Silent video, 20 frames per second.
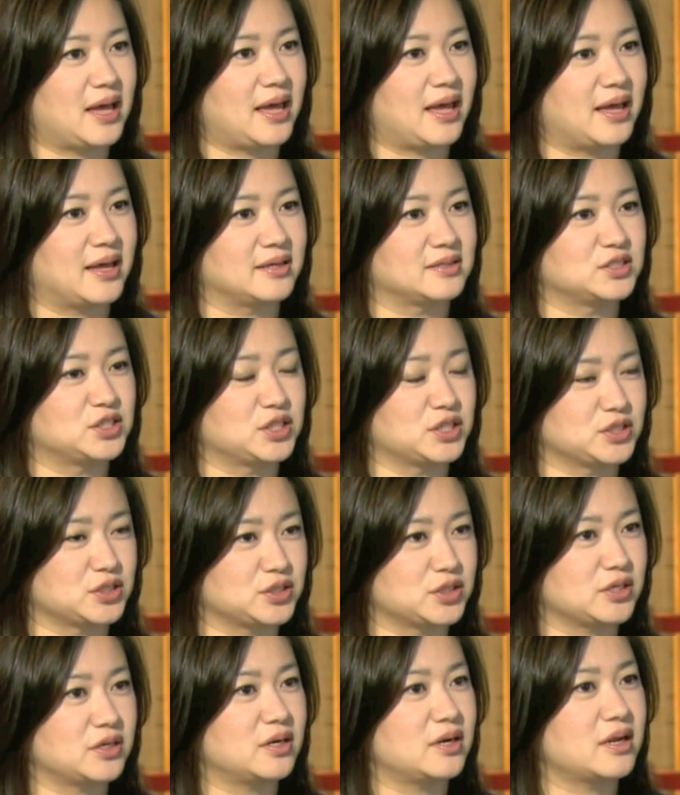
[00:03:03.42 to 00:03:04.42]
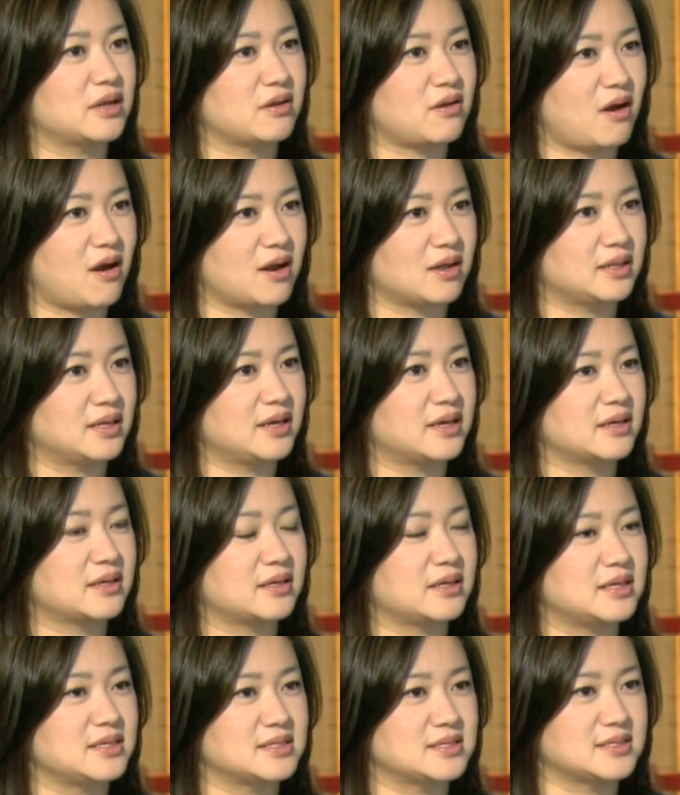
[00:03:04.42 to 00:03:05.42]
and ginger and
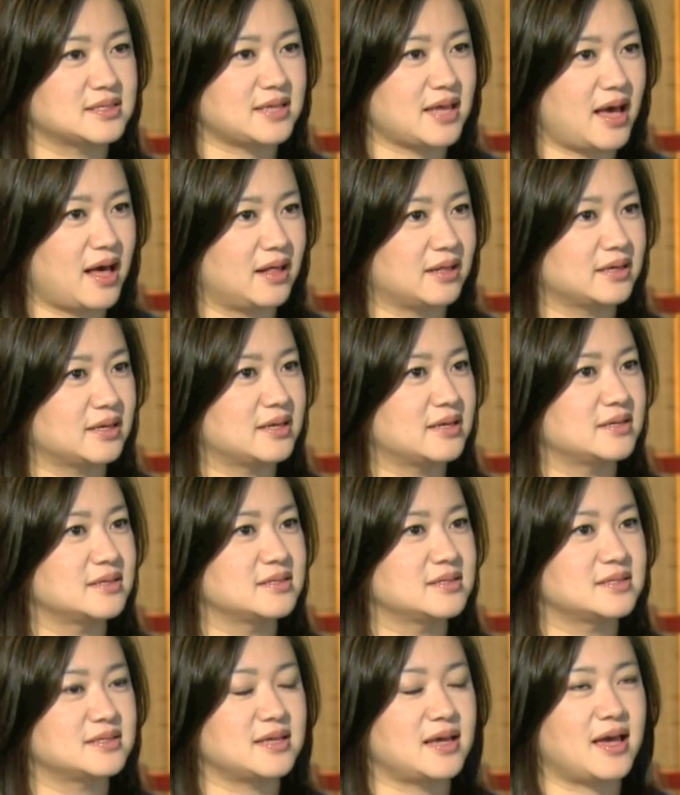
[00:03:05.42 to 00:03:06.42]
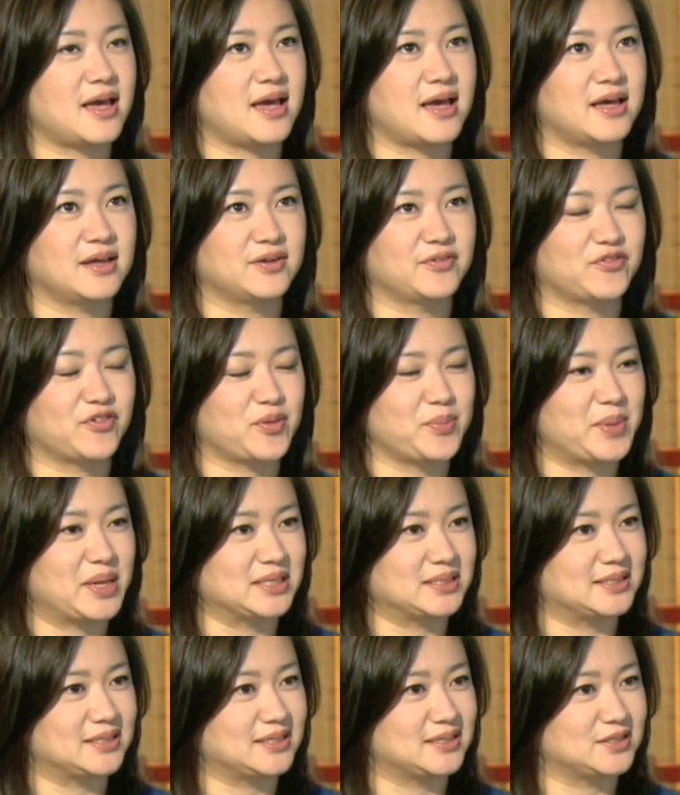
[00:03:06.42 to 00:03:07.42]
garlic and scallions and
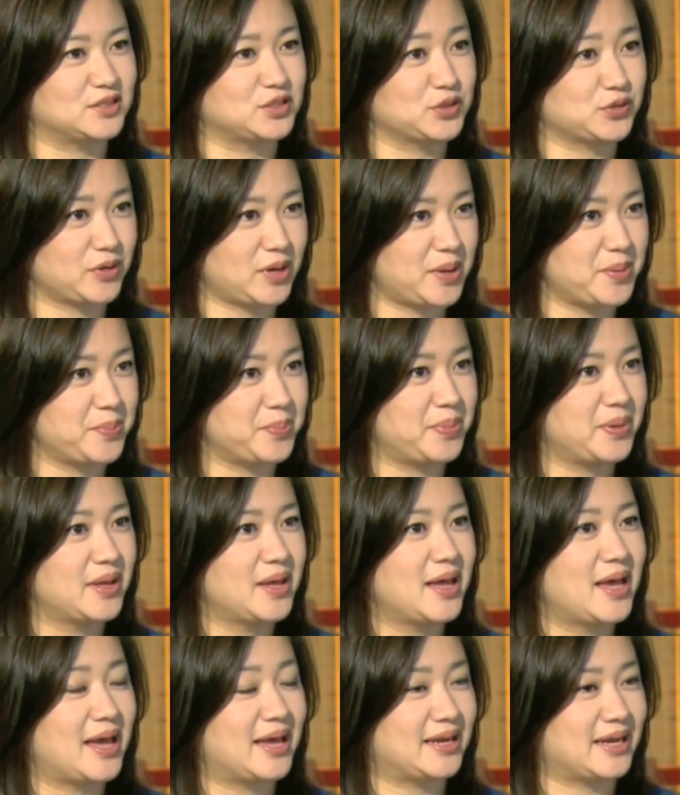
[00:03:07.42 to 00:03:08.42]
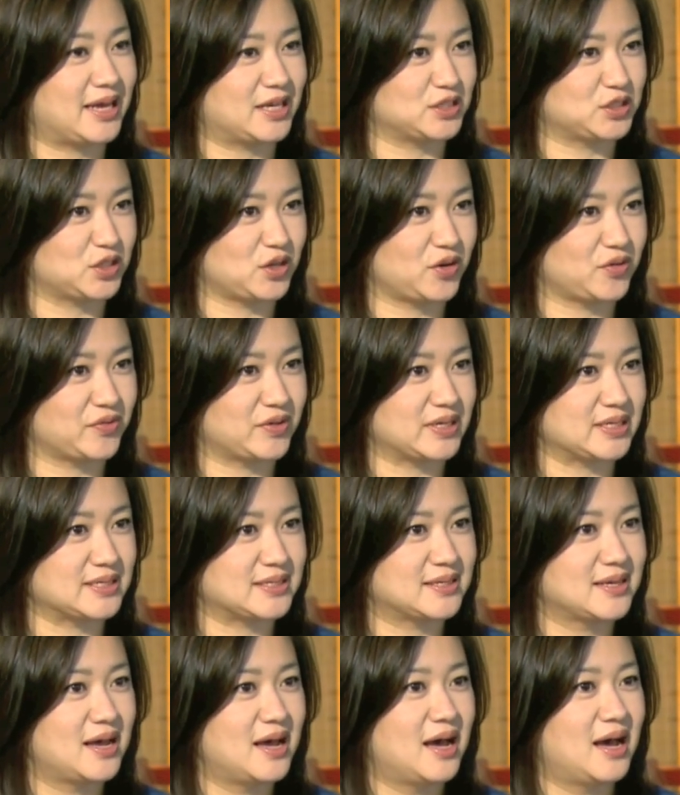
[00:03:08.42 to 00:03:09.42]
fermented shrimp and
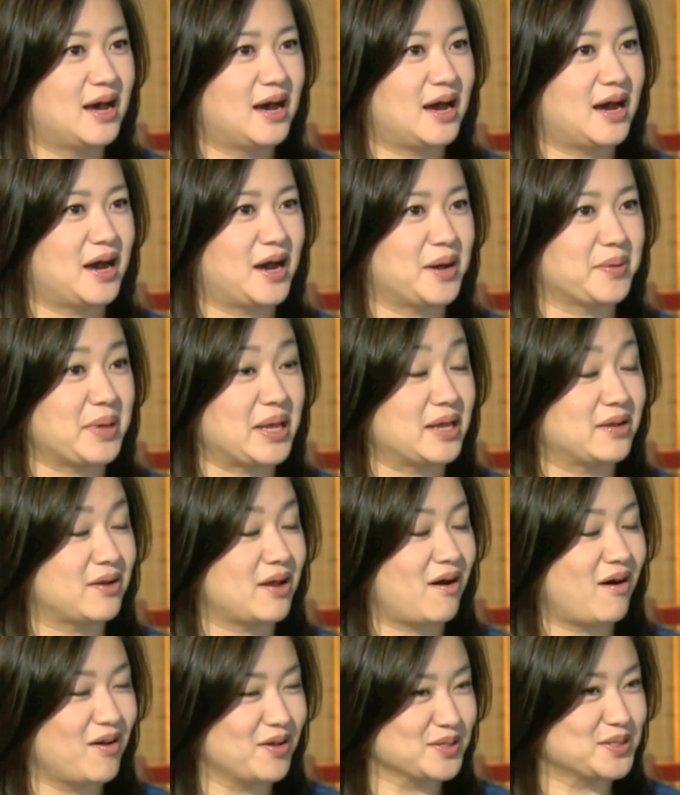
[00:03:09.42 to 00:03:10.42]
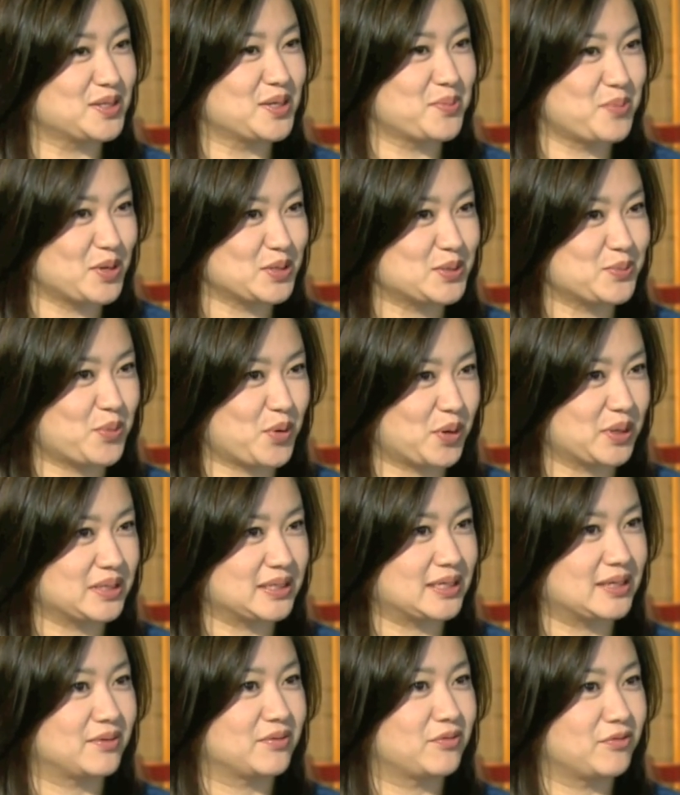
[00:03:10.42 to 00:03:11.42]
anchovies, and also, most
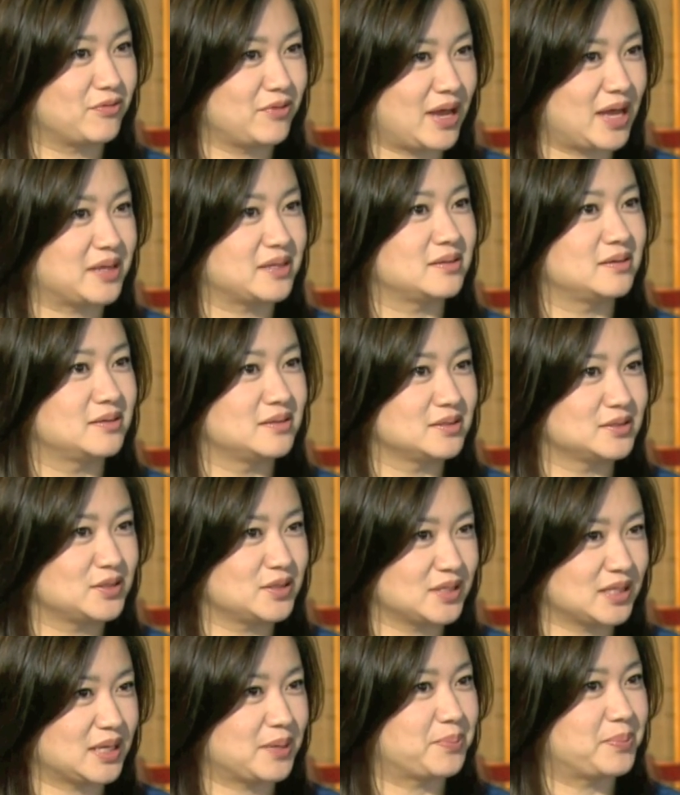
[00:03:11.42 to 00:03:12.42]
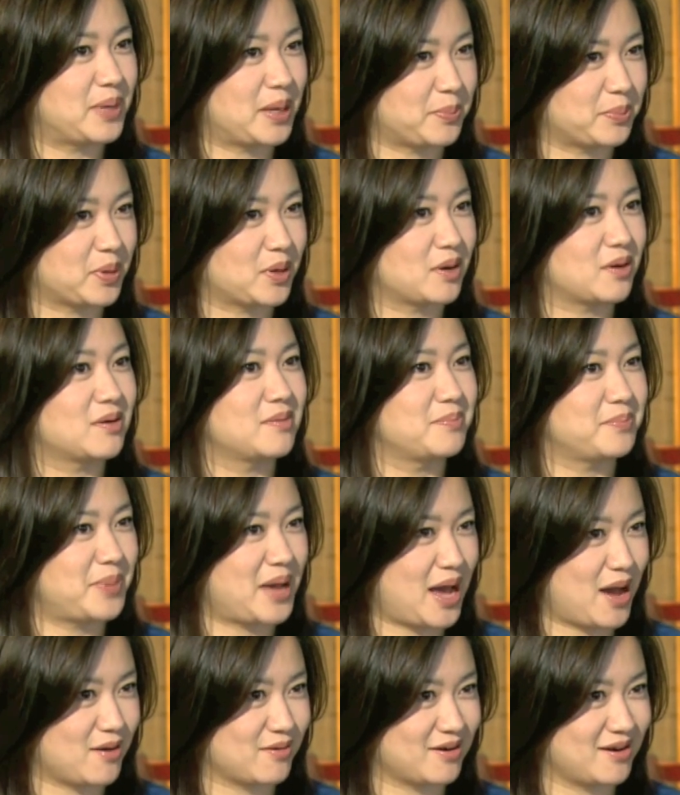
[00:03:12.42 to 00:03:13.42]
importantly, red chili pepper
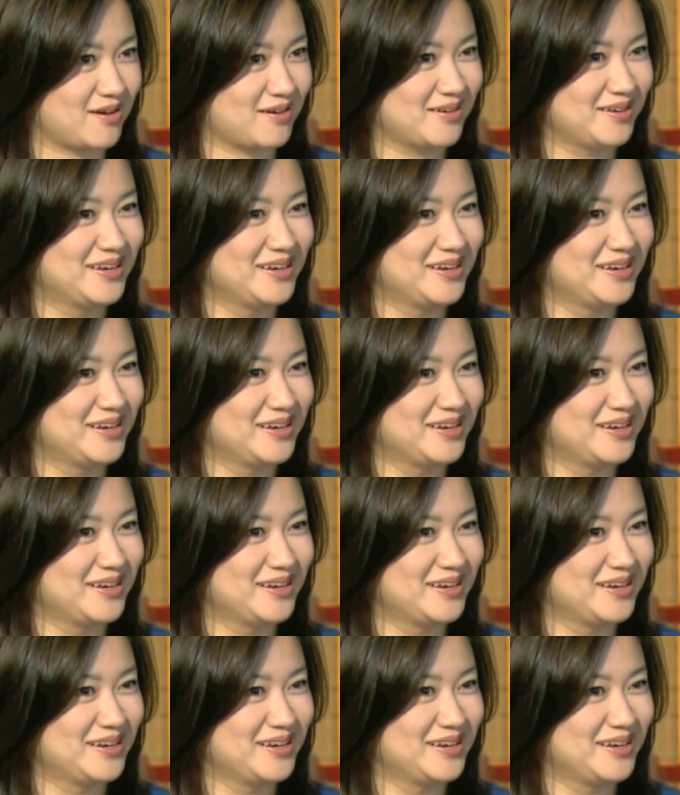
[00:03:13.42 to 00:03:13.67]
powder.